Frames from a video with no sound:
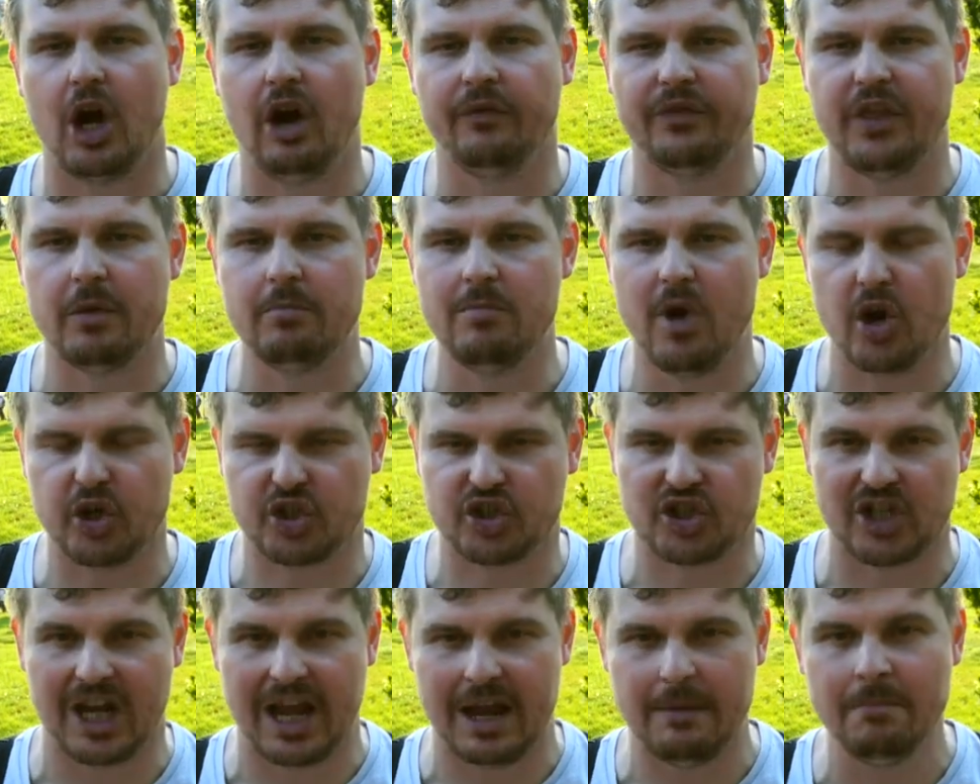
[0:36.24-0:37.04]
of the
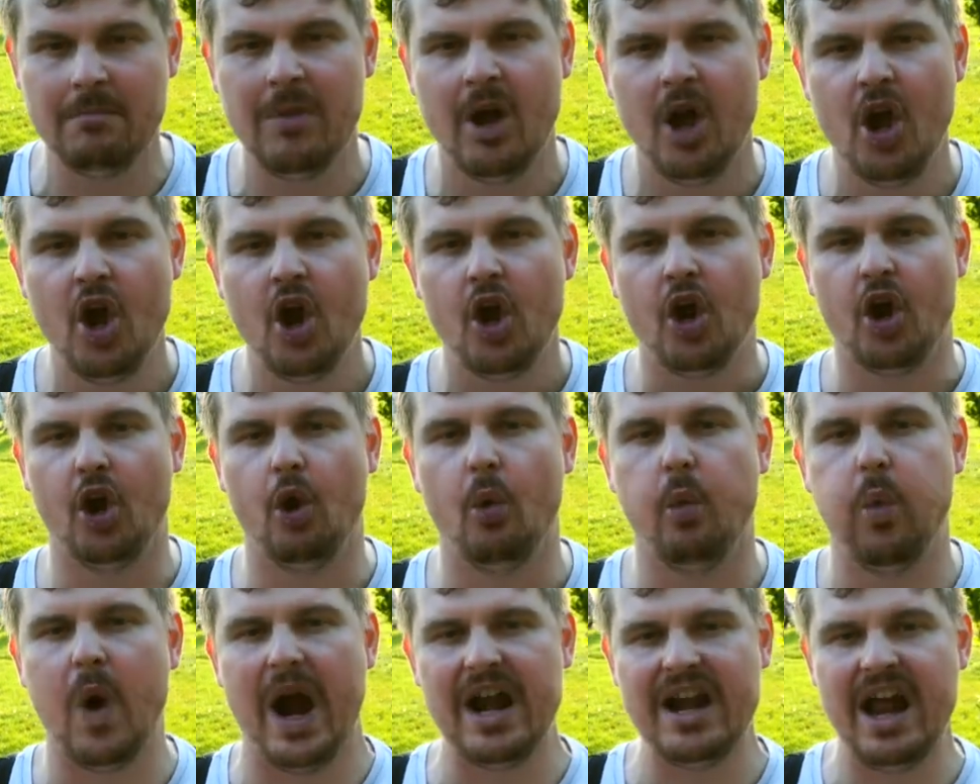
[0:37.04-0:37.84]
Muslim
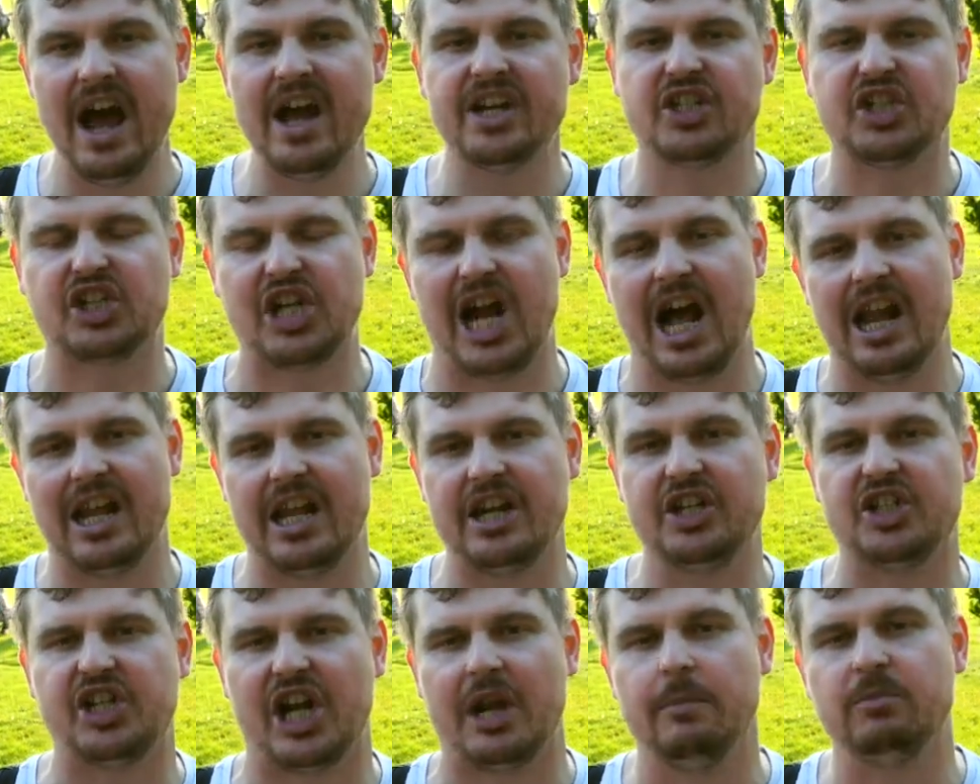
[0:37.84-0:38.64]
who, when I
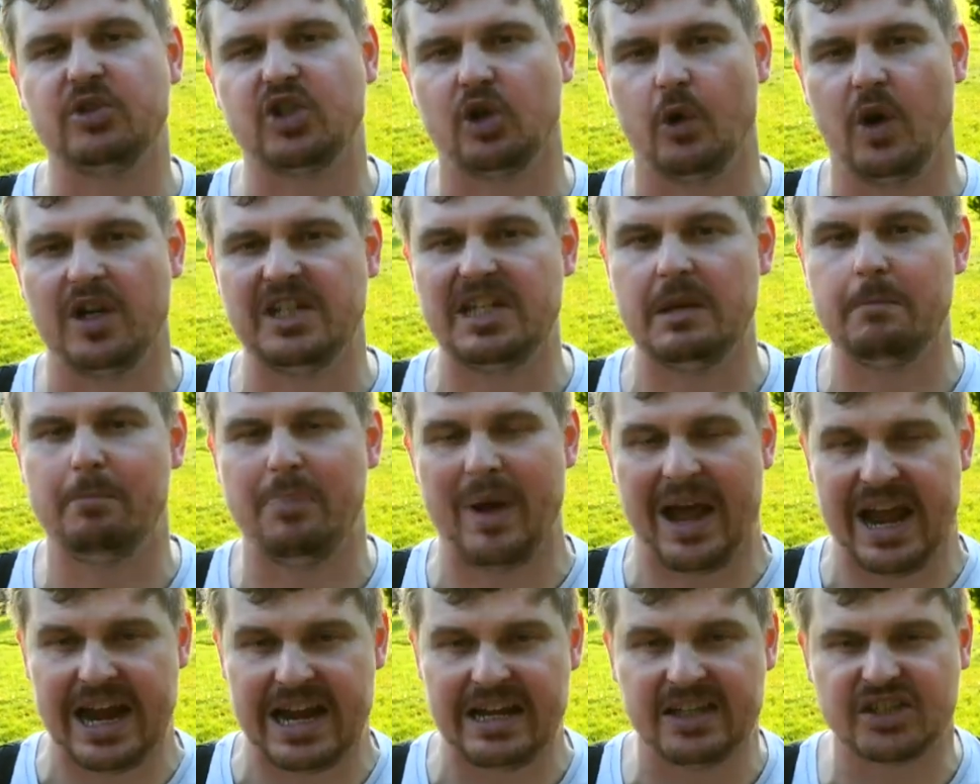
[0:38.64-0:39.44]
challenge him to a
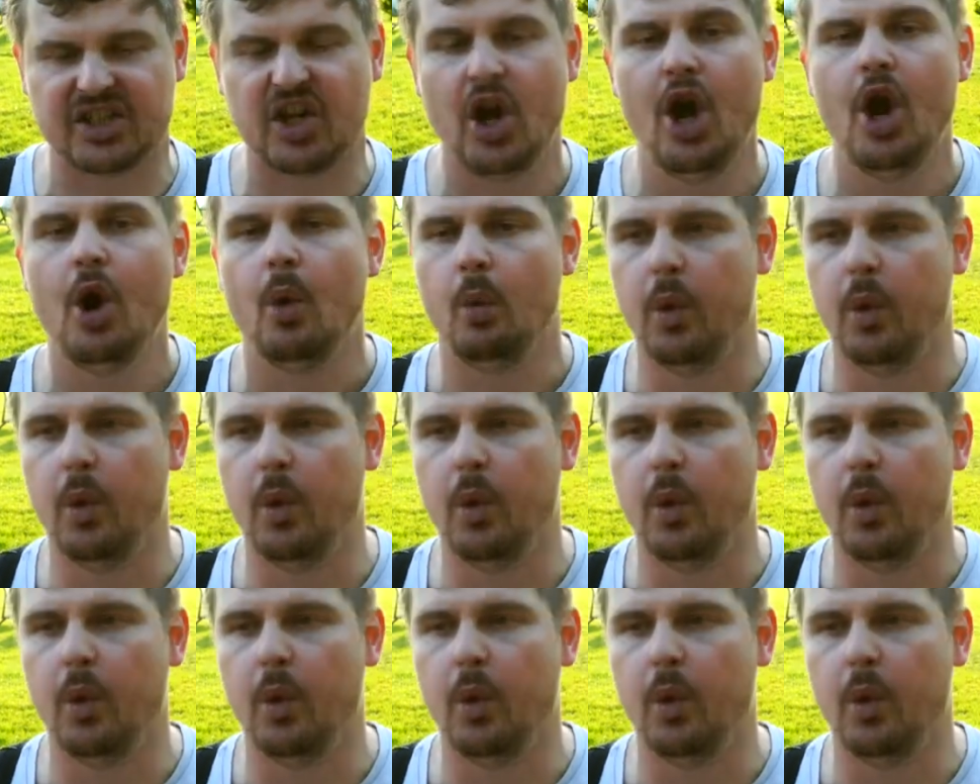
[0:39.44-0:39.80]
debate,